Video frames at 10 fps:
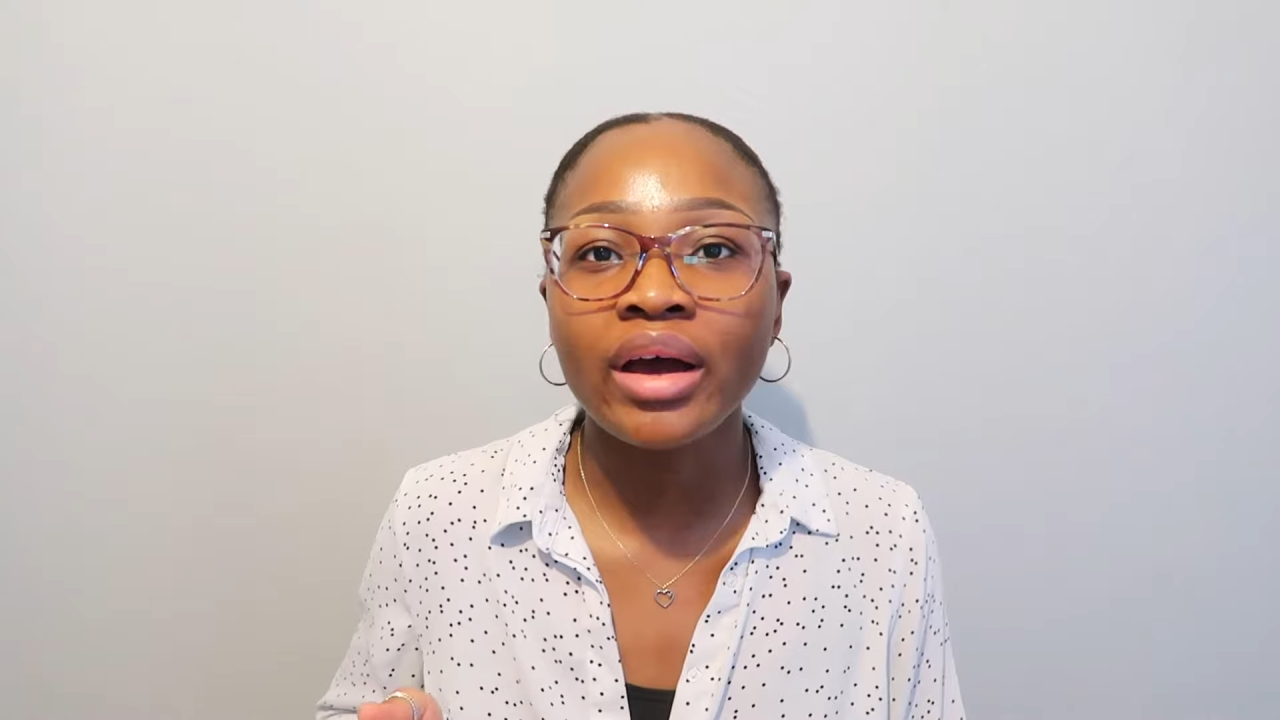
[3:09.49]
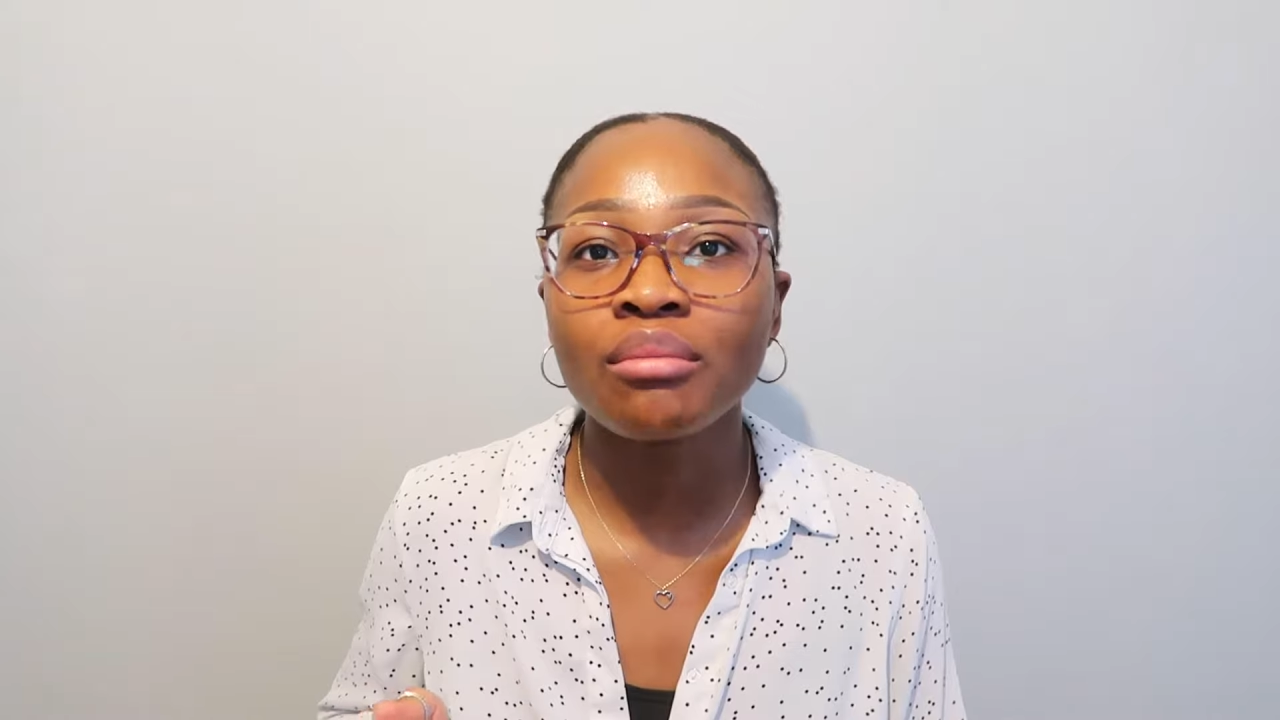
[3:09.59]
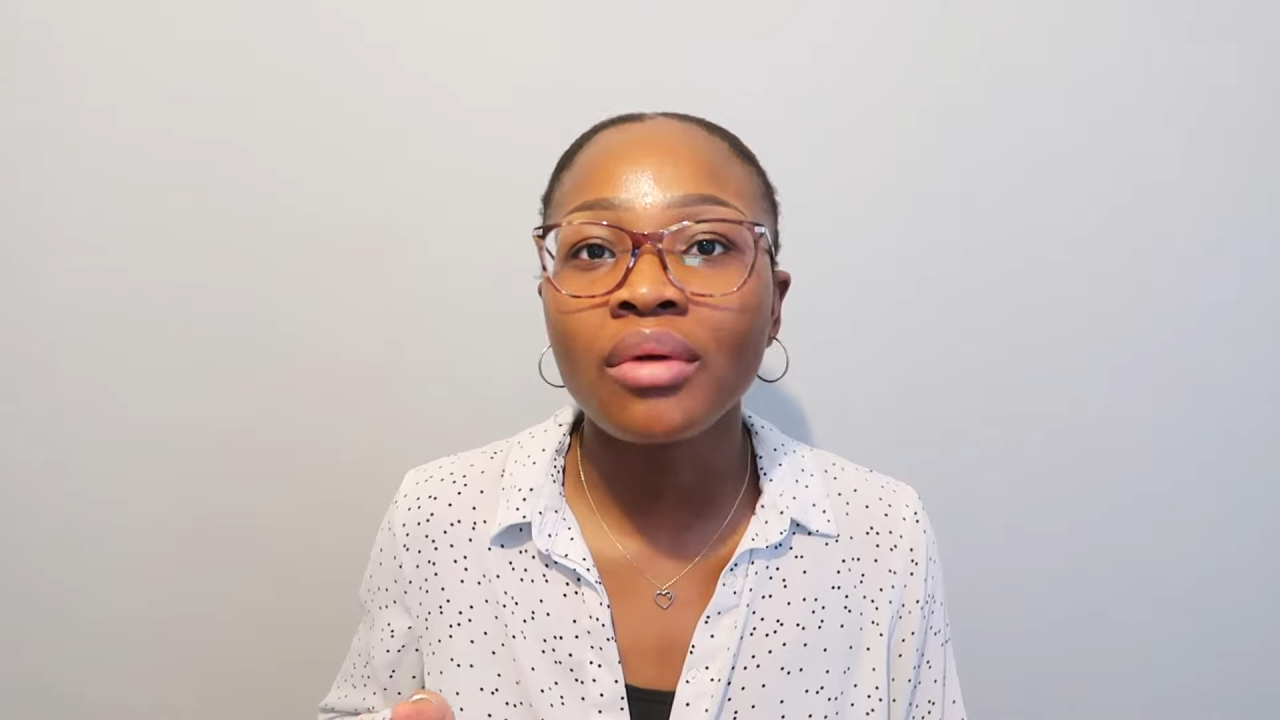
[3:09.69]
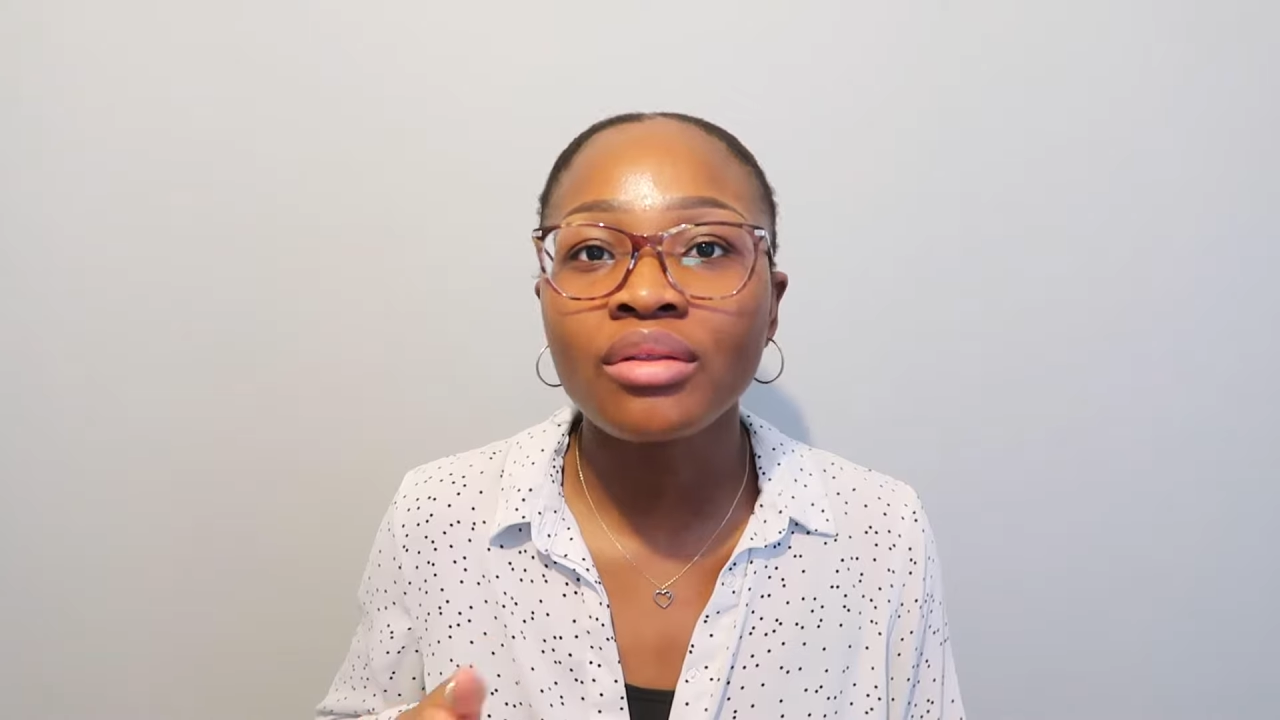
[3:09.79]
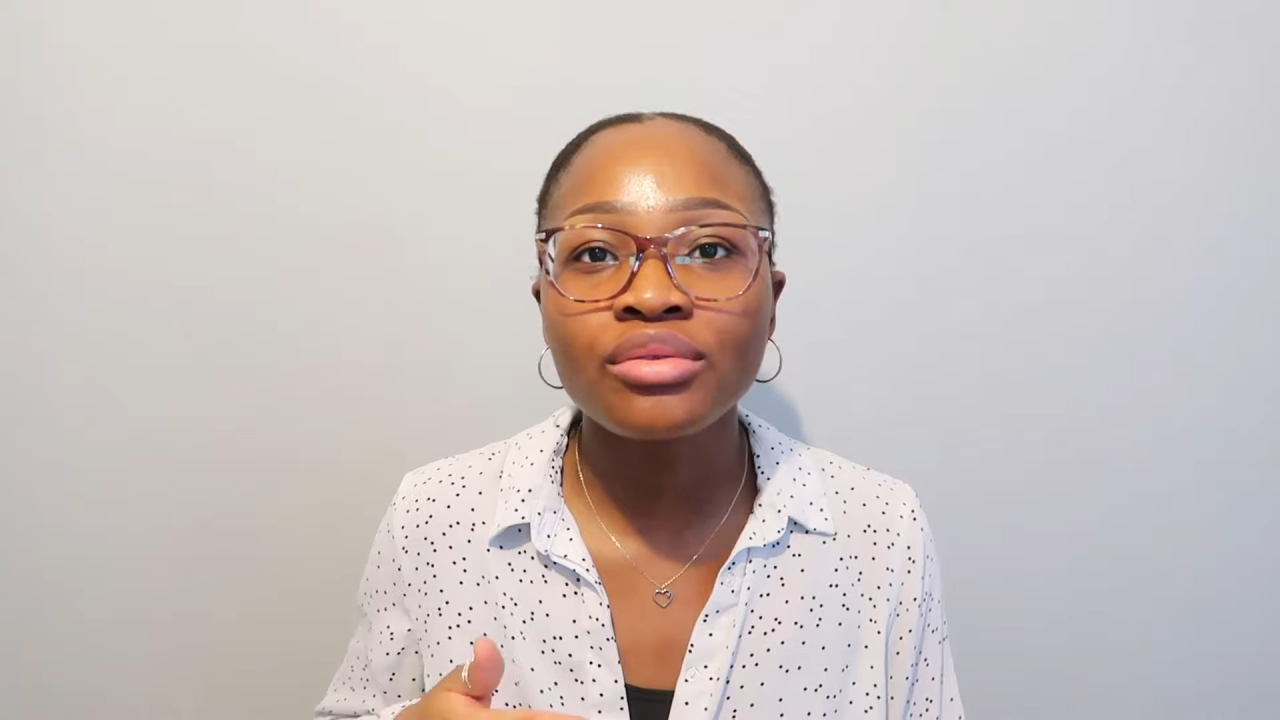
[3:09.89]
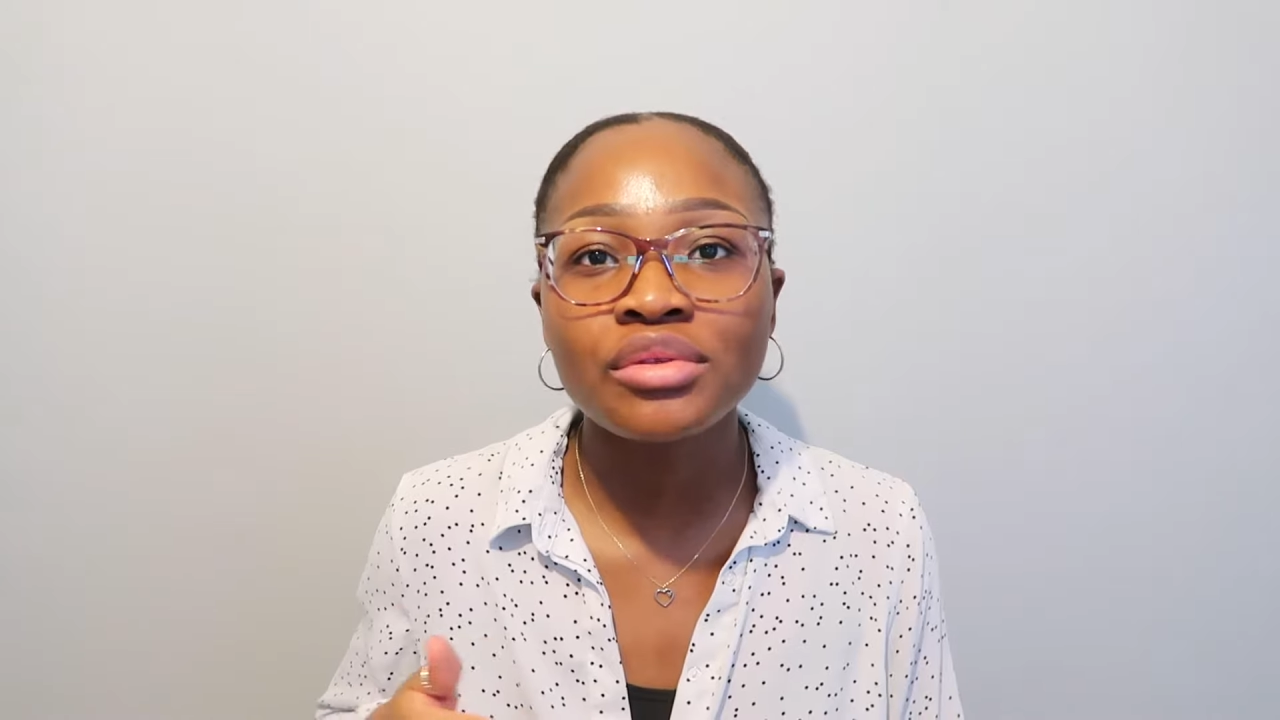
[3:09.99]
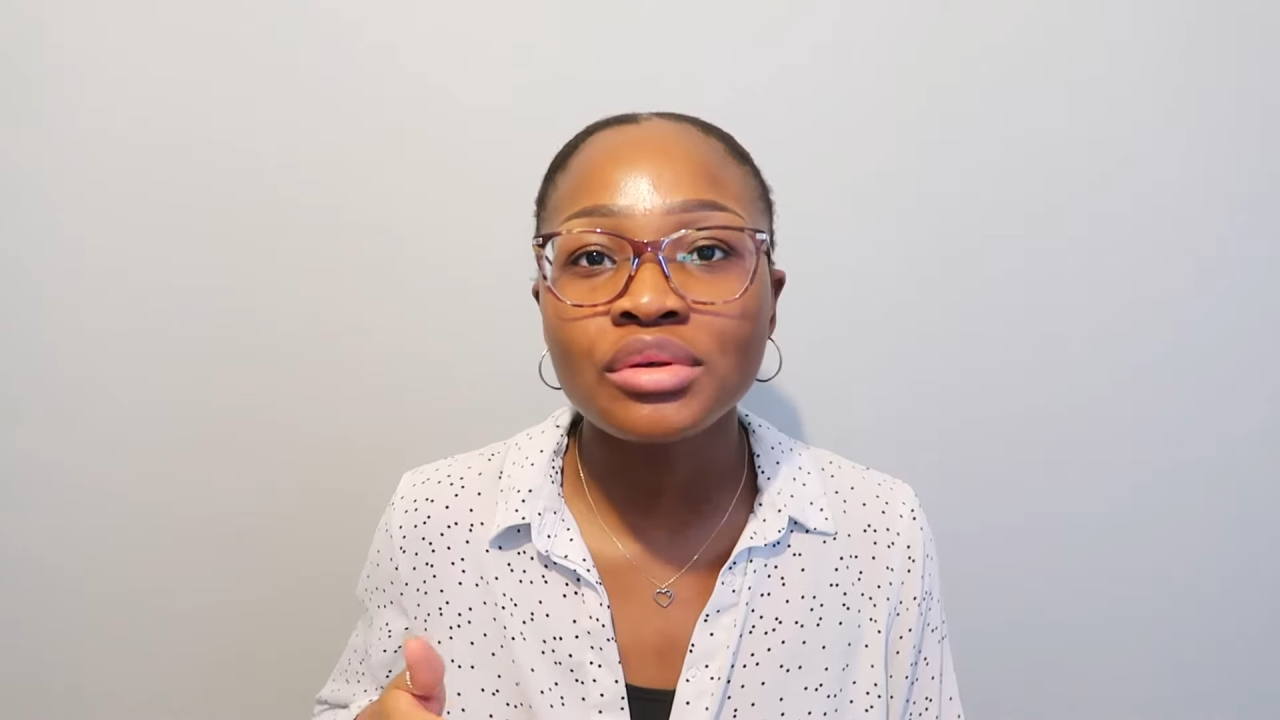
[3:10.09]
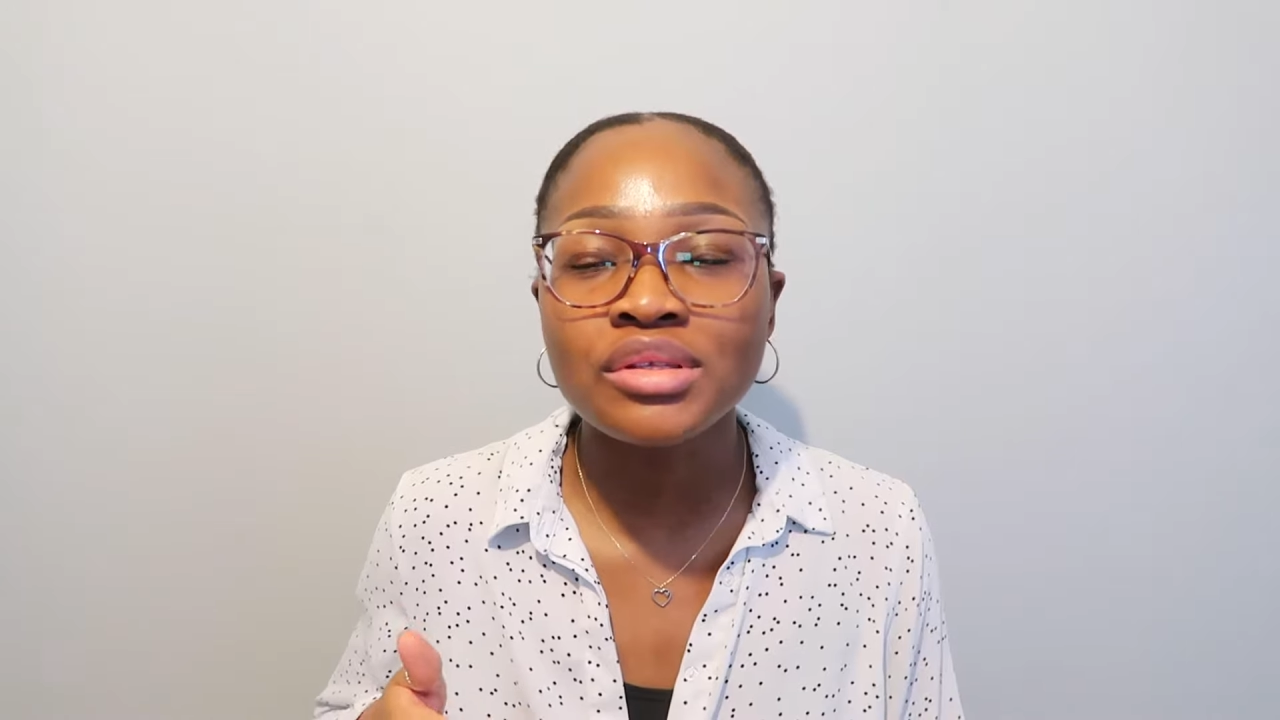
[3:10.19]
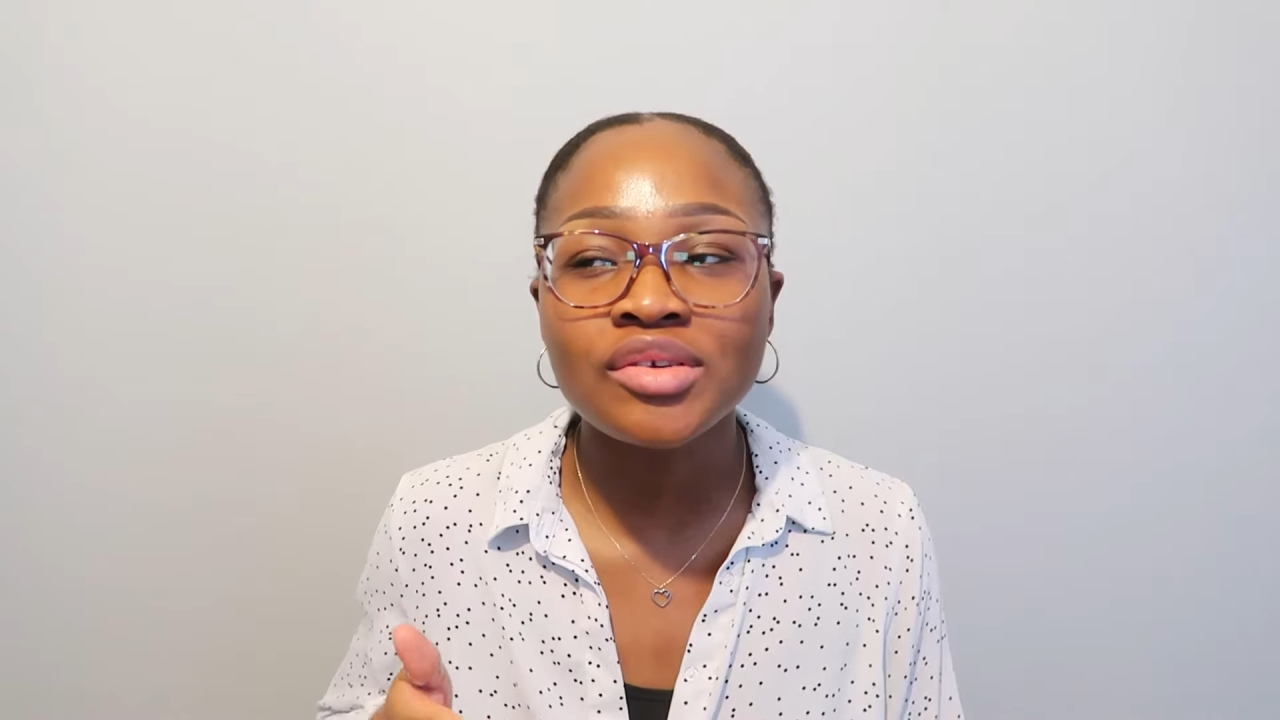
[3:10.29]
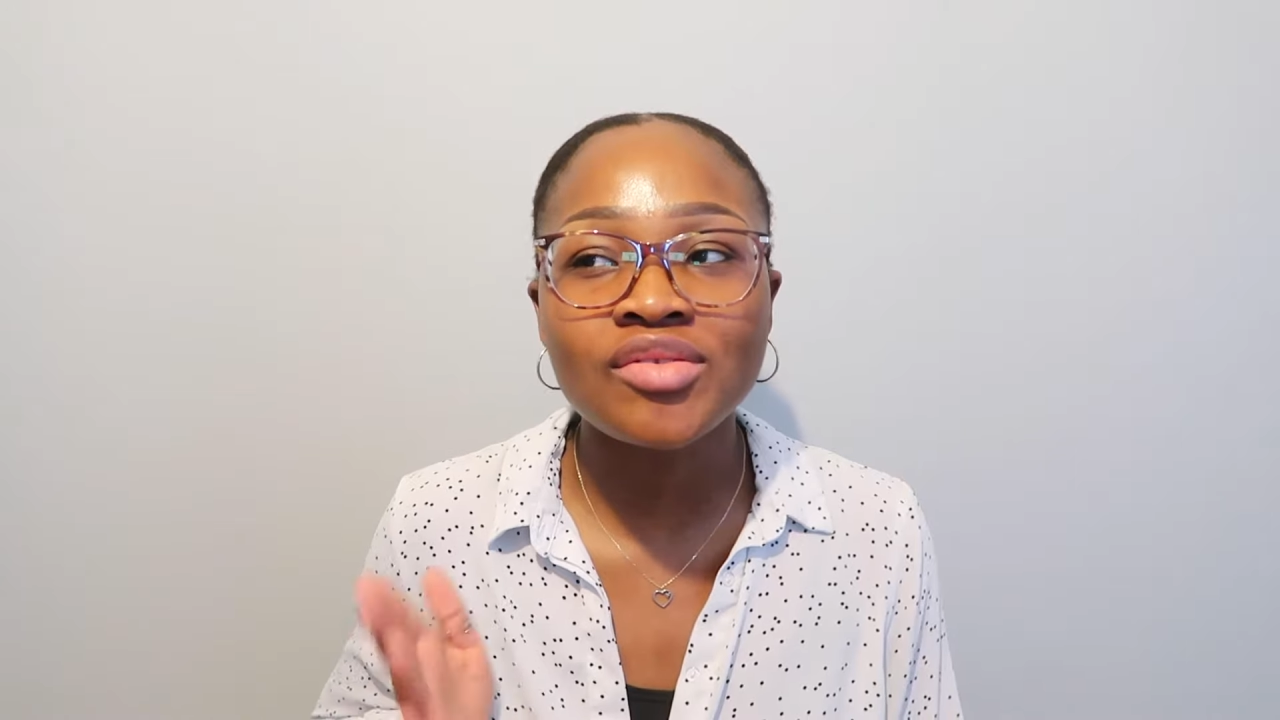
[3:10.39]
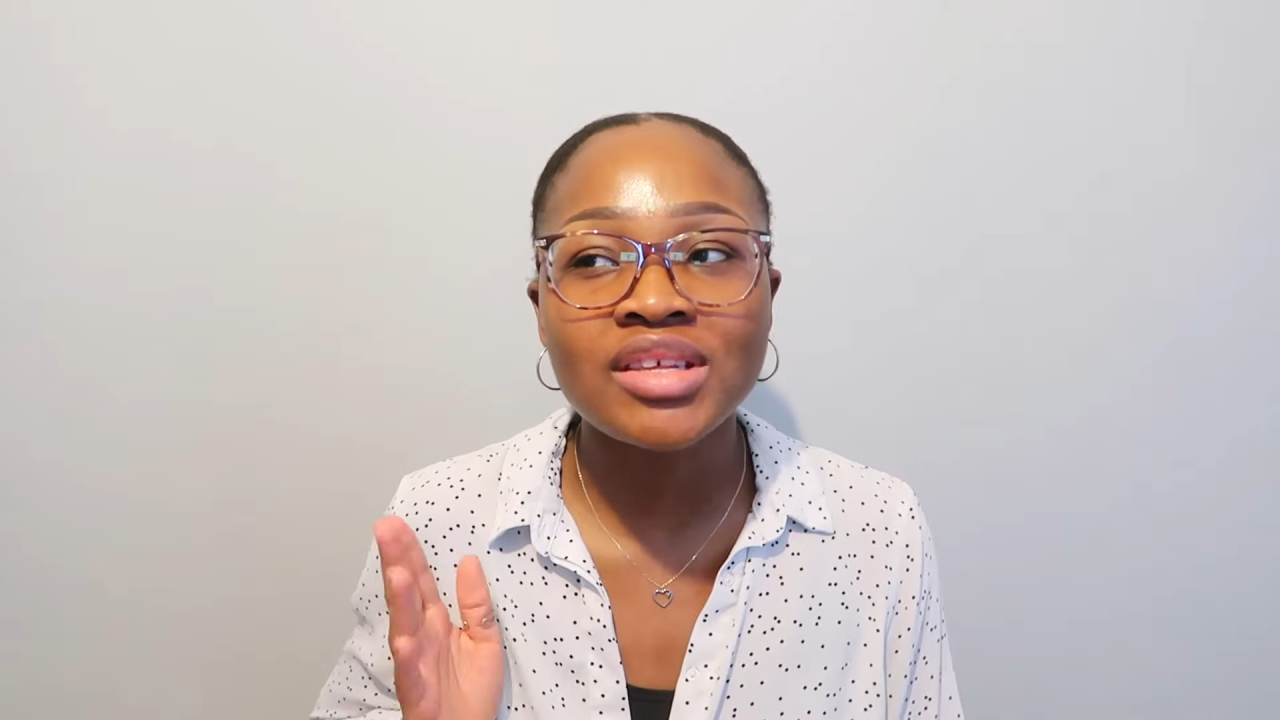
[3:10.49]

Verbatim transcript: a month or two.